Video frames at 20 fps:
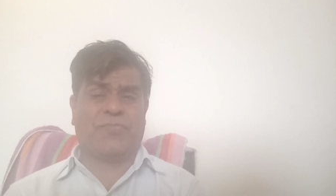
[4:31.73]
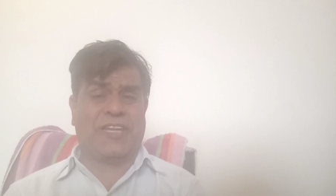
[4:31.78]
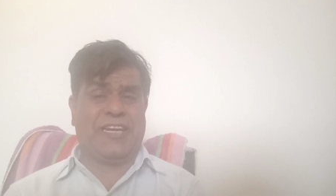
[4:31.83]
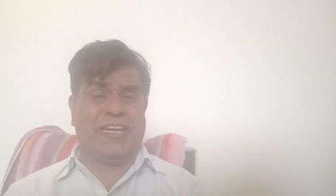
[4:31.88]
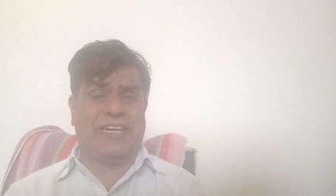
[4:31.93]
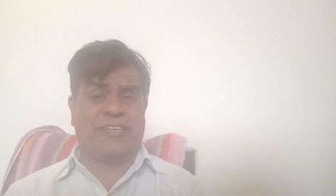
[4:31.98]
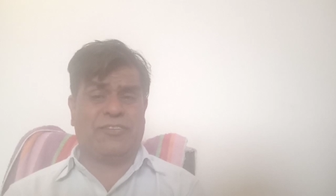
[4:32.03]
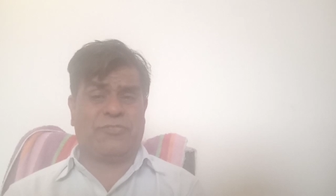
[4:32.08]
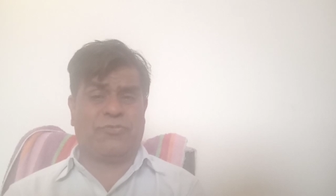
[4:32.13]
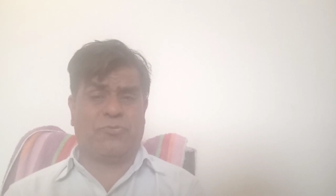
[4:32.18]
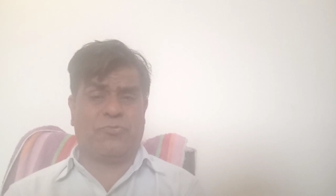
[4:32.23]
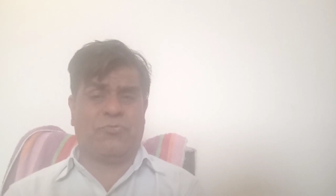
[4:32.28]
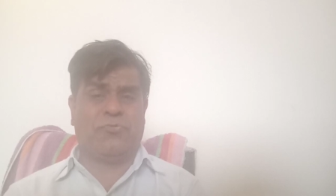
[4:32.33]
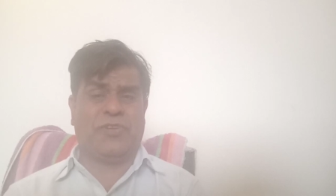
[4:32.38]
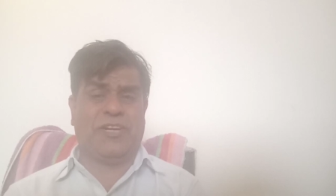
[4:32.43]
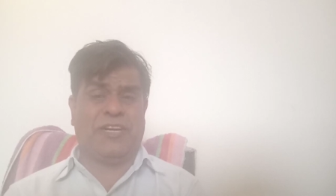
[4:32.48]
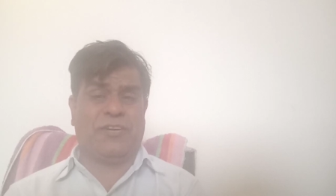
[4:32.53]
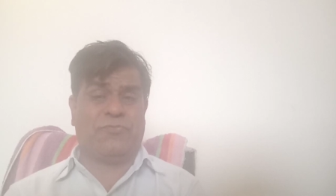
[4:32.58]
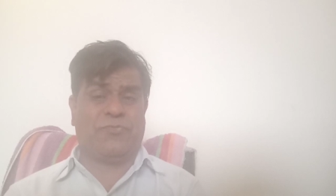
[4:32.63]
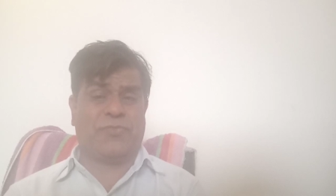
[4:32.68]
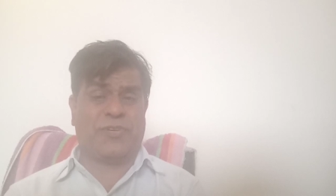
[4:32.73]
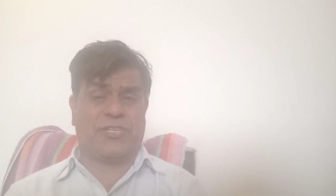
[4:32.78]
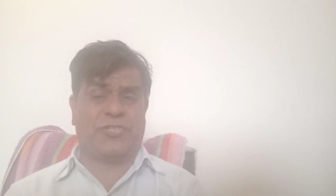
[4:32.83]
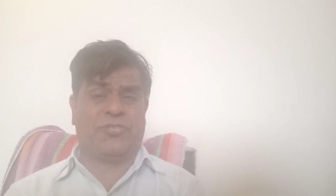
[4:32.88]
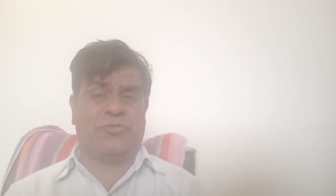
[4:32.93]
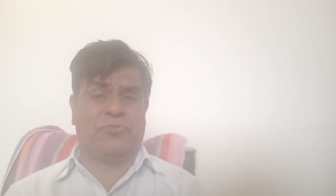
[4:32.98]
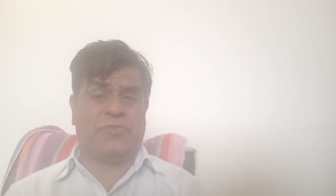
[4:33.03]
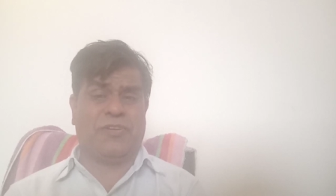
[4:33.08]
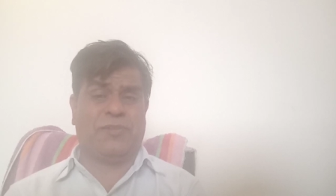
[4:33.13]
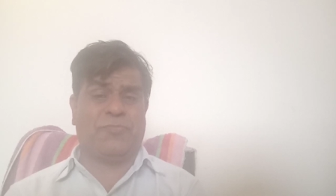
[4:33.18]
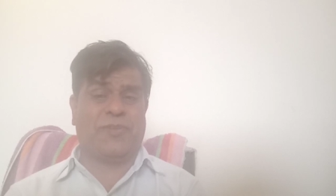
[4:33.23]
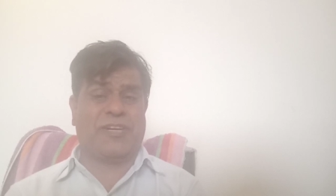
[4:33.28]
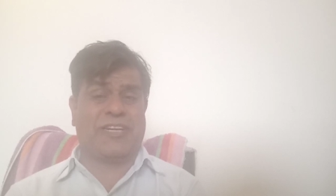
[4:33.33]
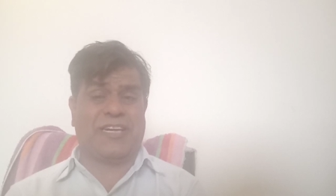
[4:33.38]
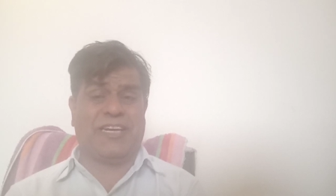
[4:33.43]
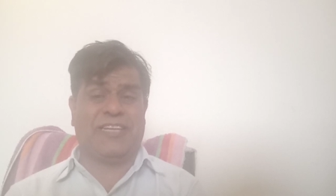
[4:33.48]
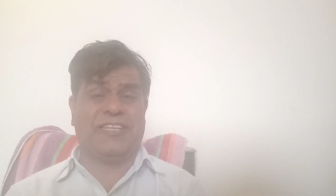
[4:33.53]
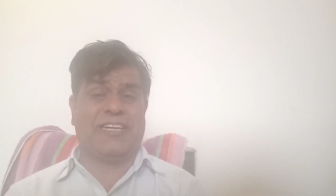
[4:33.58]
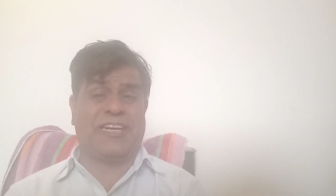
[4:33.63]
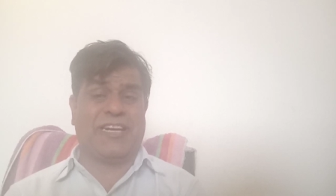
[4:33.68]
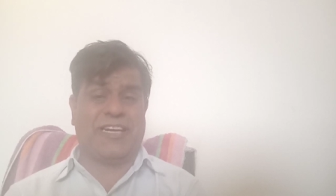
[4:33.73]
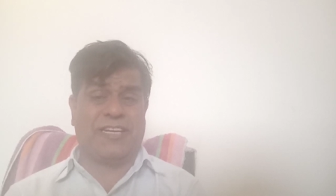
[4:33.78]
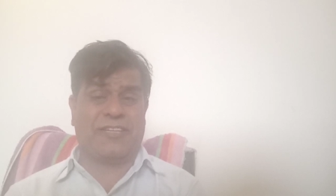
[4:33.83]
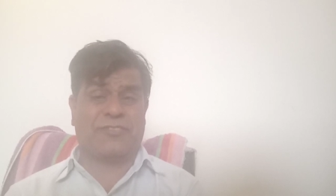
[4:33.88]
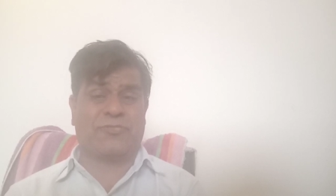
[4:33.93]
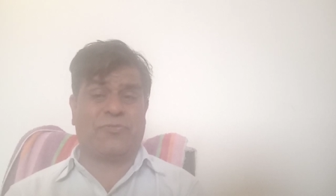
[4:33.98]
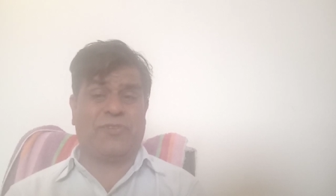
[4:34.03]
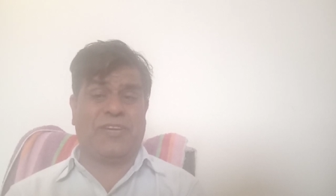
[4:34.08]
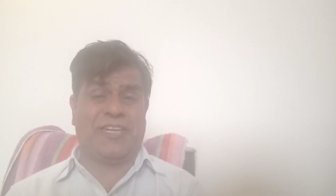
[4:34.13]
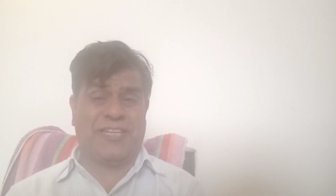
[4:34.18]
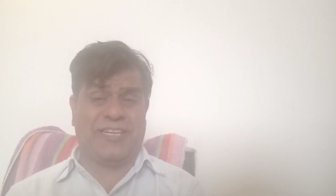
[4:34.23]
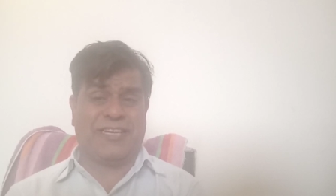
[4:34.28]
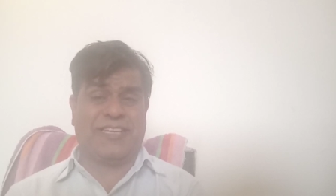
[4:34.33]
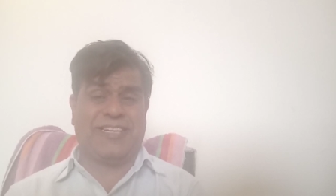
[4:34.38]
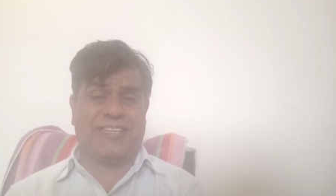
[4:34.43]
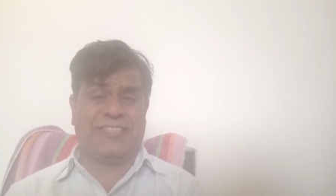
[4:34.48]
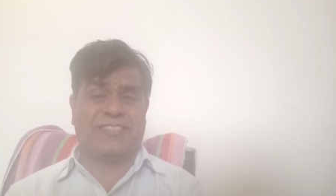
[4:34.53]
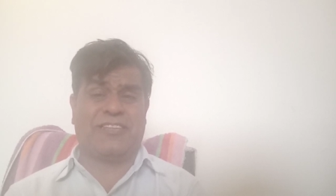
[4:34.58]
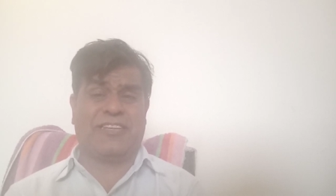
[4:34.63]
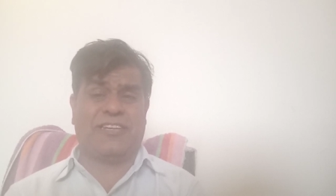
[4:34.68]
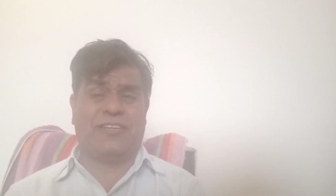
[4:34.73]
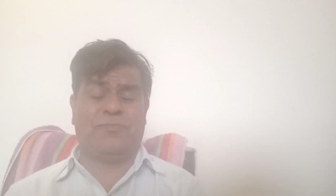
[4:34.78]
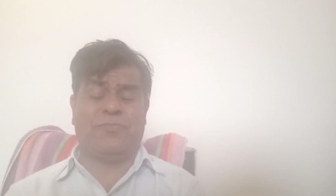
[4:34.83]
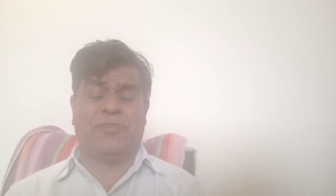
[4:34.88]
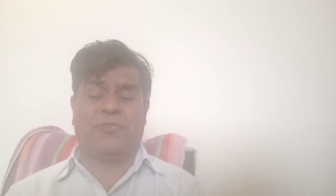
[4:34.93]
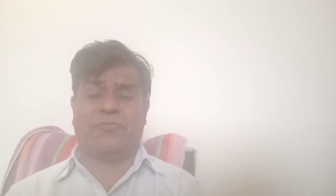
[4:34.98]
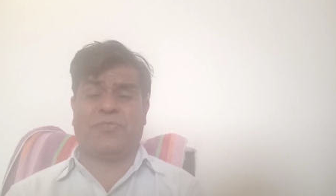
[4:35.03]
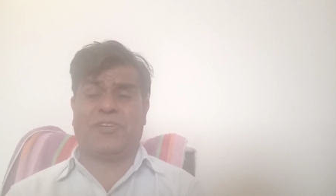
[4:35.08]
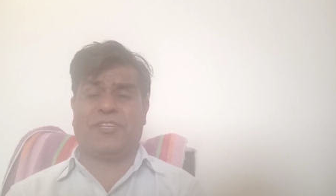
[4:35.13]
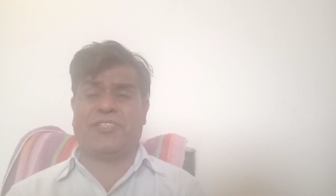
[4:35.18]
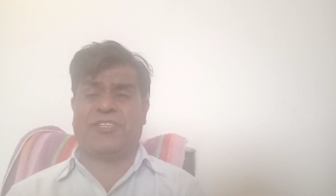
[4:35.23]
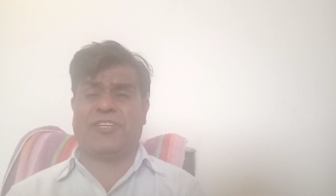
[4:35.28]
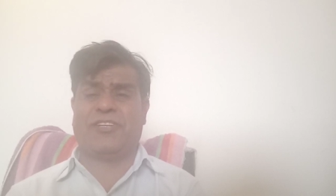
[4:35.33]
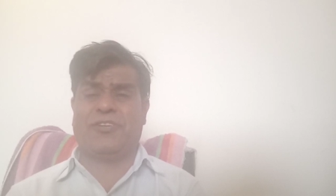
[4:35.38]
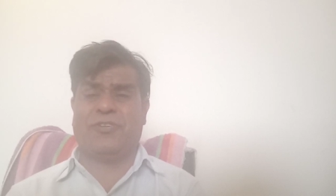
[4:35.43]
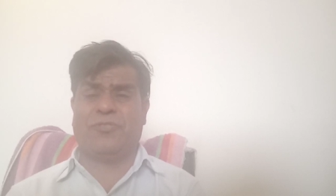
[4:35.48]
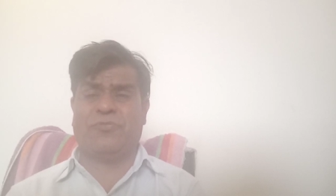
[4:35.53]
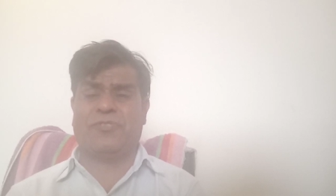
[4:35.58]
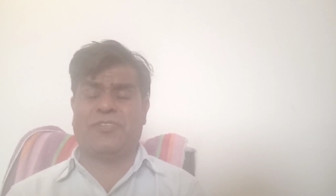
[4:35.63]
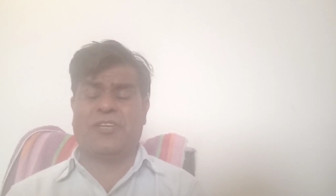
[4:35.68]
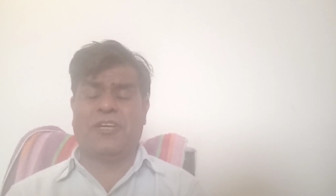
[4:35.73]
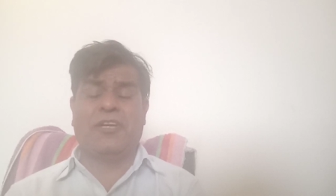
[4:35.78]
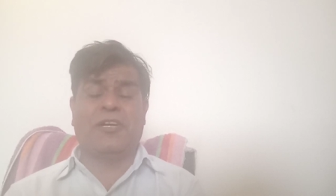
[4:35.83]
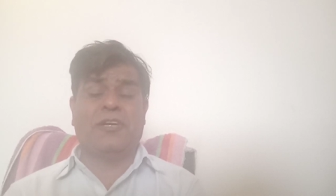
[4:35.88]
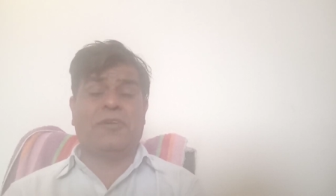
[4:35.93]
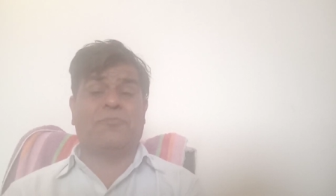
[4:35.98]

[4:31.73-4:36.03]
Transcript: and true and factual, but I also analyze the immigration news.